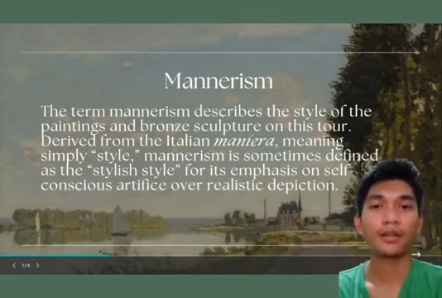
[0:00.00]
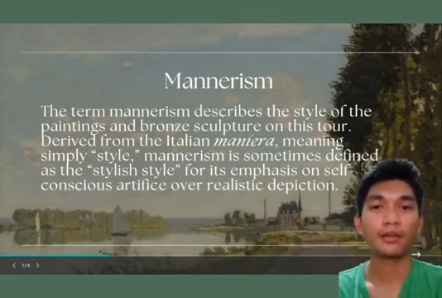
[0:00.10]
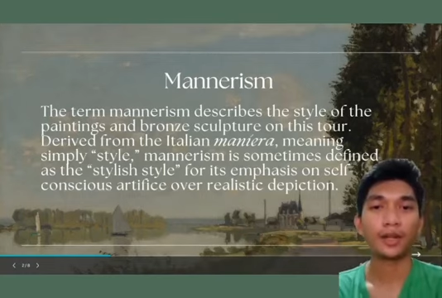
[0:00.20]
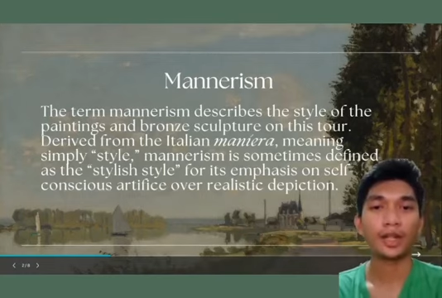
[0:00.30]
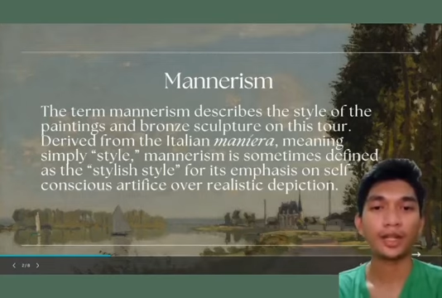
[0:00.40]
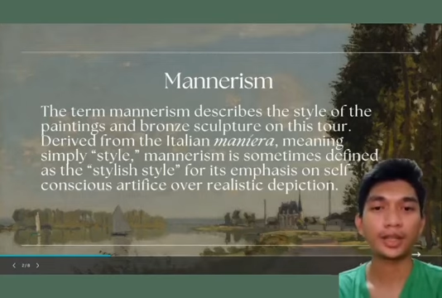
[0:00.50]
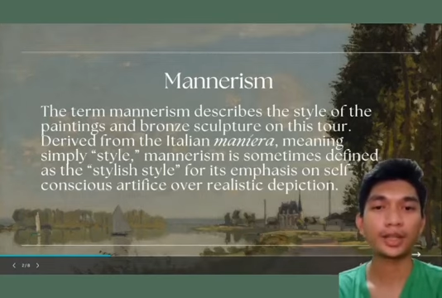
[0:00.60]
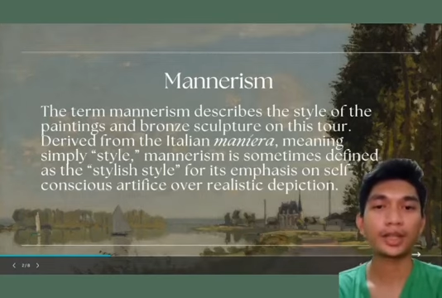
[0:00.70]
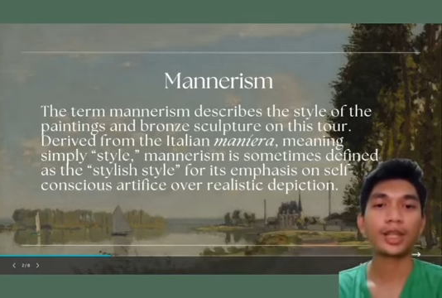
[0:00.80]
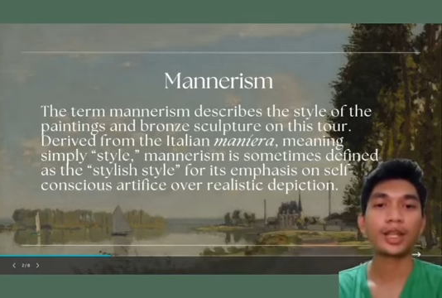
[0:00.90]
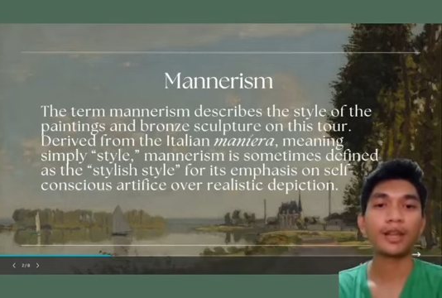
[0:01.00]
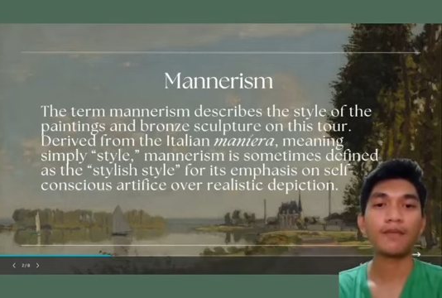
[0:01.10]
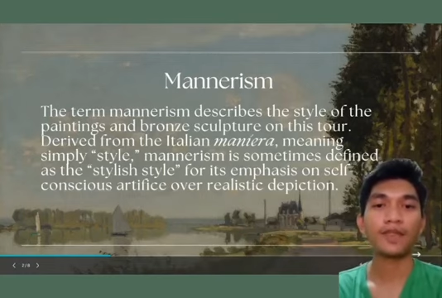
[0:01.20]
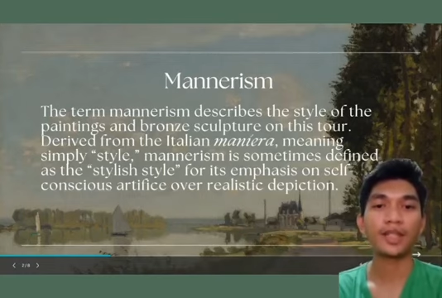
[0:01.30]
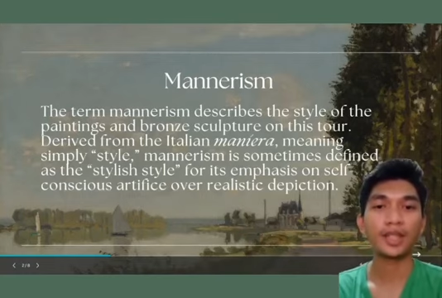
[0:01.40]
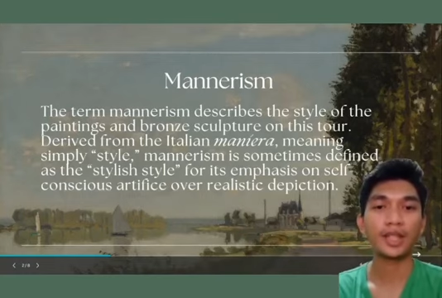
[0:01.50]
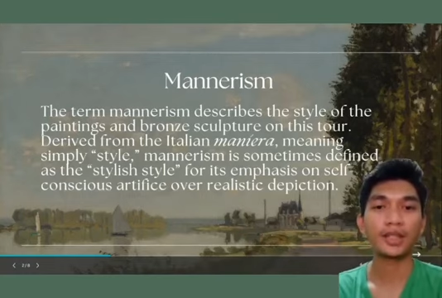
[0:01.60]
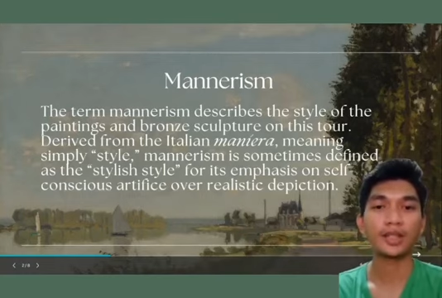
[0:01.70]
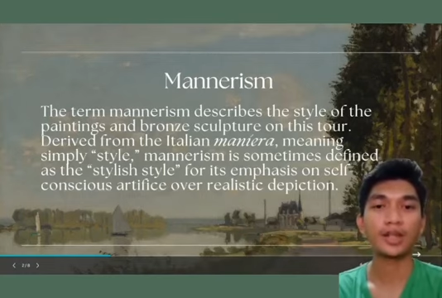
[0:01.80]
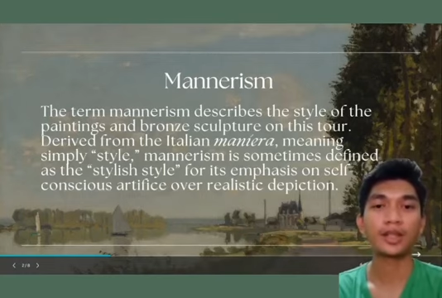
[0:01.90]
for its
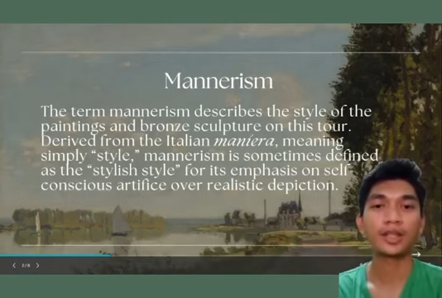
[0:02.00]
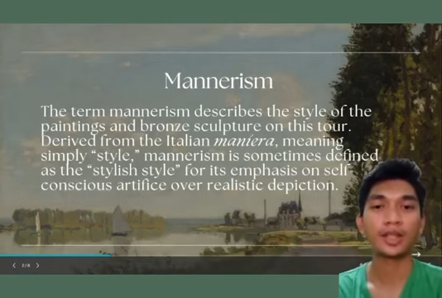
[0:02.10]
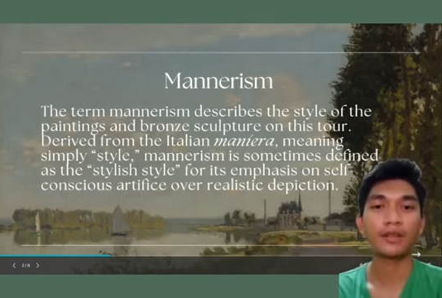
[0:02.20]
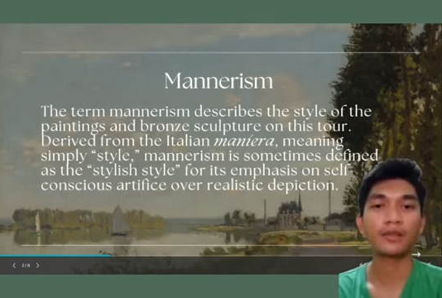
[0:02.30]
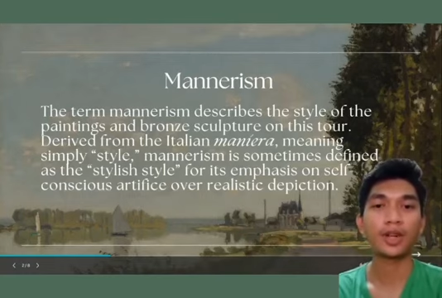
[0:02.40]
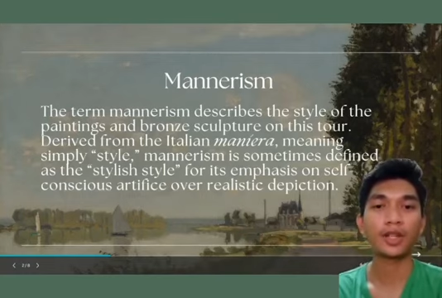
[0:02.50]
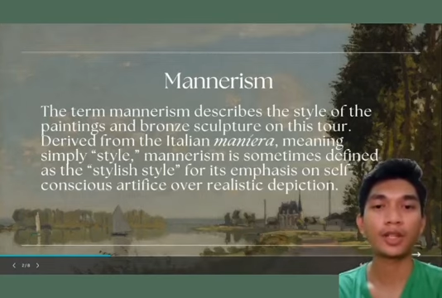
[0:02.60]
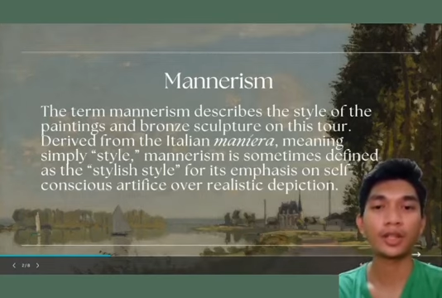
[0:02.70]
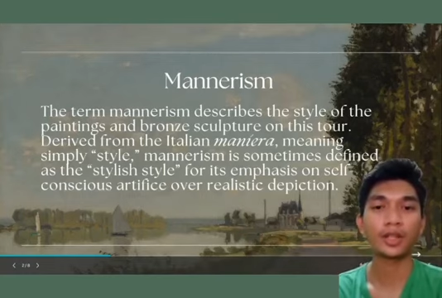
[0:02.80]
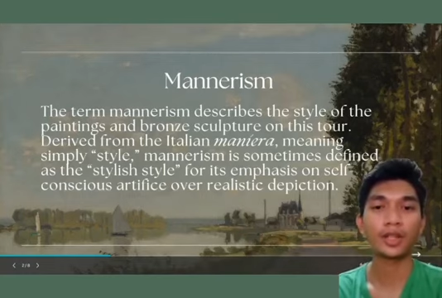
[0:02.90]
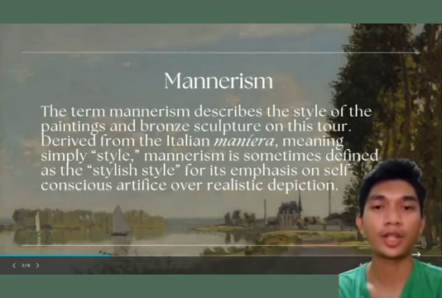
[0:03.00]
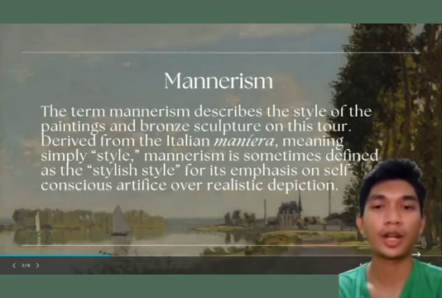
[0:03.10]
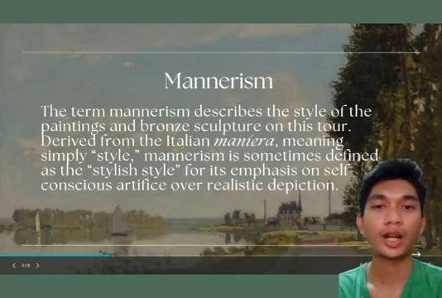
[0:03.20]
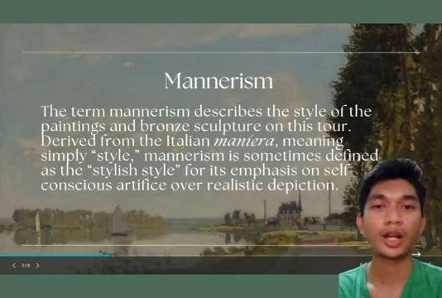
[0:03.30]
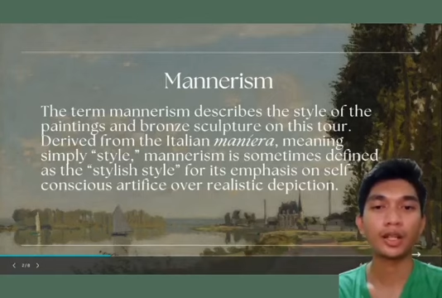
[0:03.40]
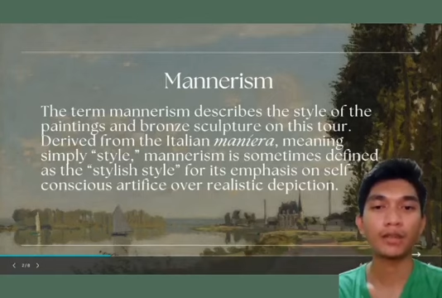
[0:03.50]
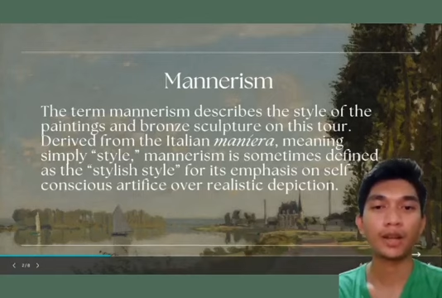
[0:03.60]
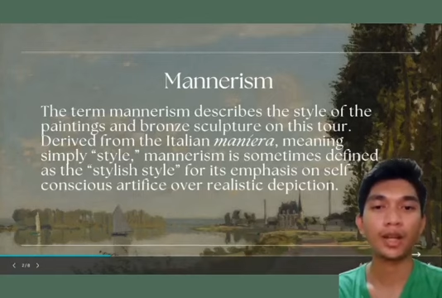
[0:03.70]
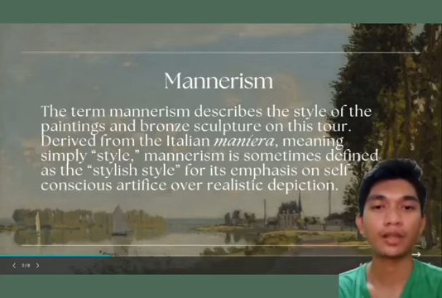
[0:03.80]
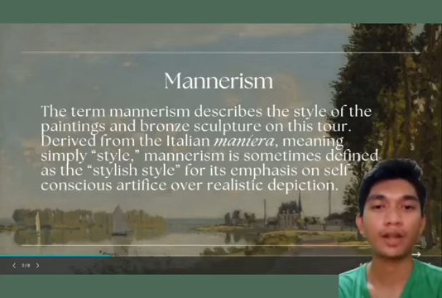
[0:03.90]
emphasis on self-conscious
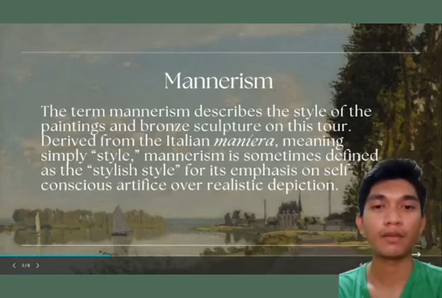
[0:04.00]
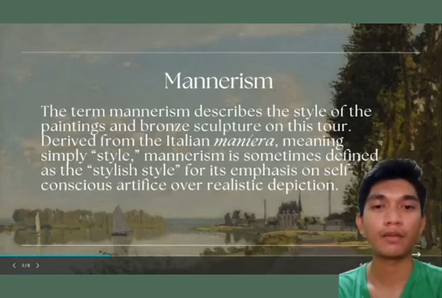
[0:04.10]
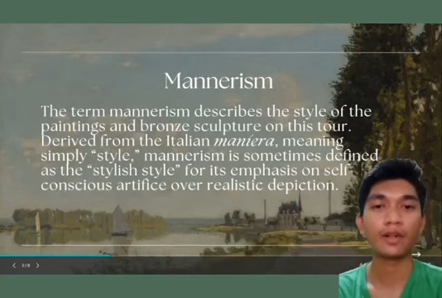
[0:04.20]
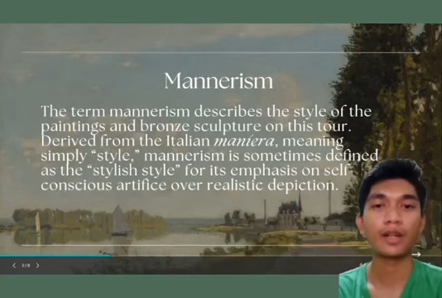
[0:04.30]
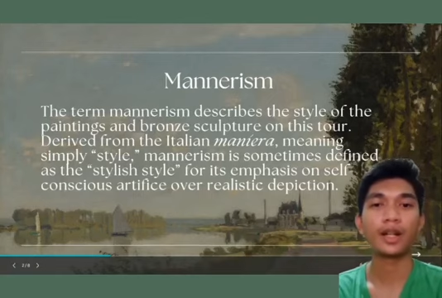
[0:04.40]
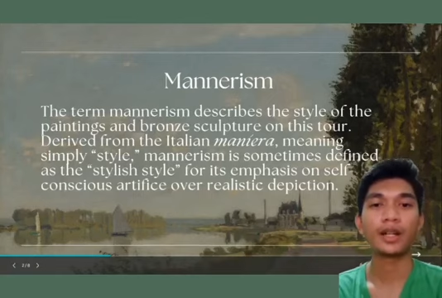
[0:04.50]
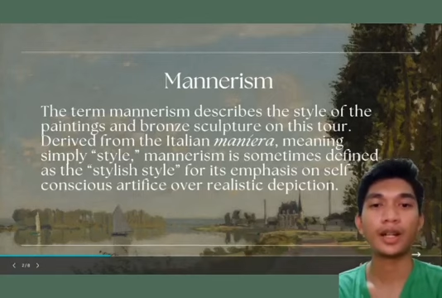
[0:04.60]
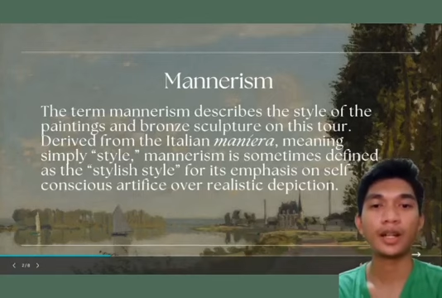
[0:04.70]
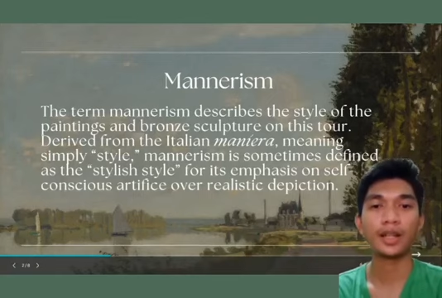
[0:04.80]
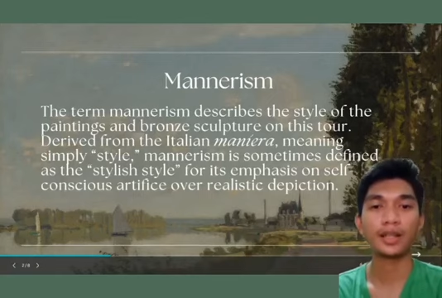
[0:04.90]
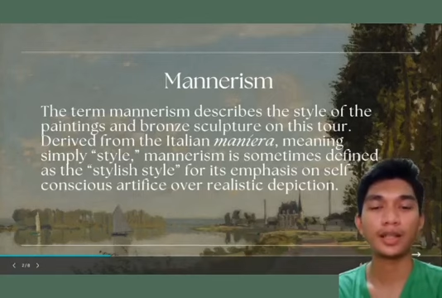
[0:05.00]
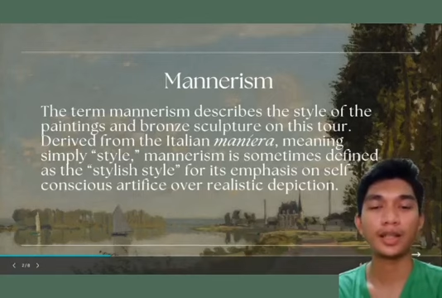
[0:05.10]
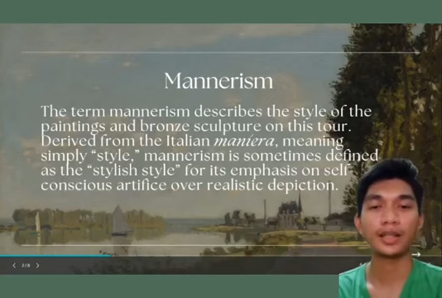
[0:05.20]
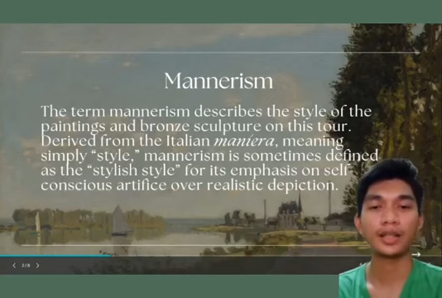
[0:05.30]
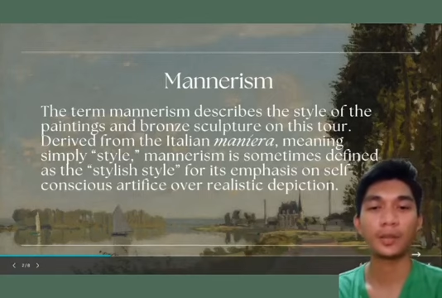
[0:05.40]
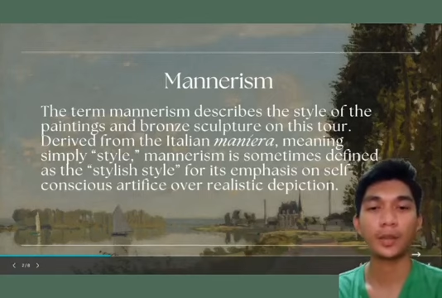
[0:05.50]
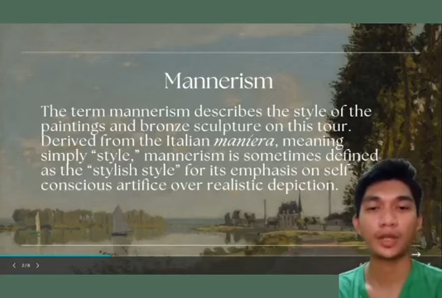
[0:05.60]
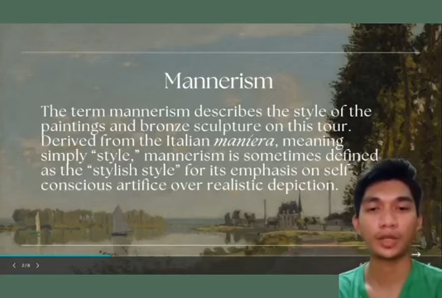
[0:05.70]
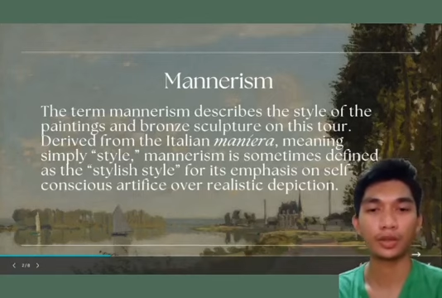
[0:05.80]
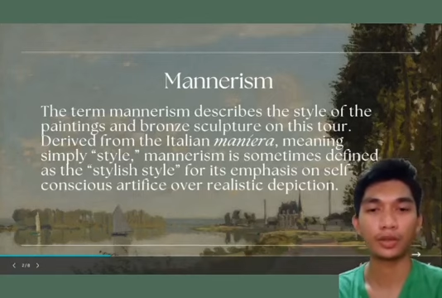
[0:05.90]
artifice over realistic
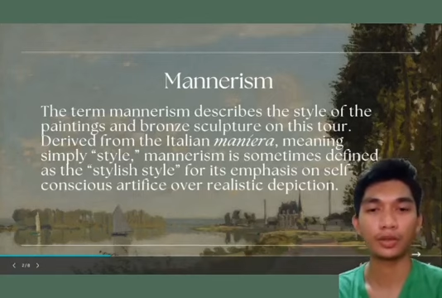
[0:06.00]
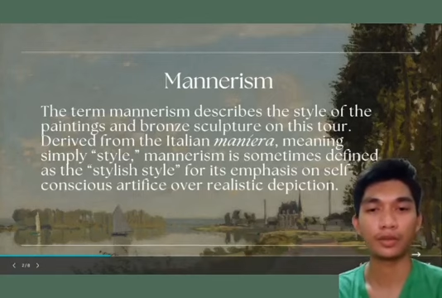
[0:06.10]
depiction.